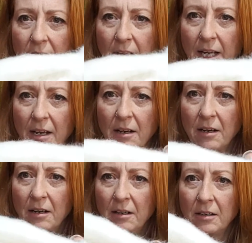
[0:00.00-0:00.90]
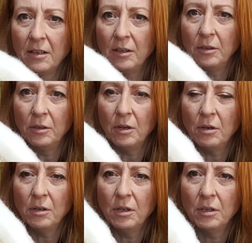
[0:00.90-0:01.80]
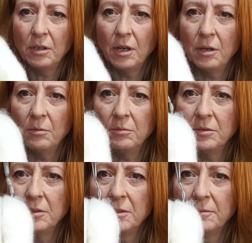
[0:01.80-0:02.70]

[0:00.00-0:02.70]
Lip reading: they are long cones,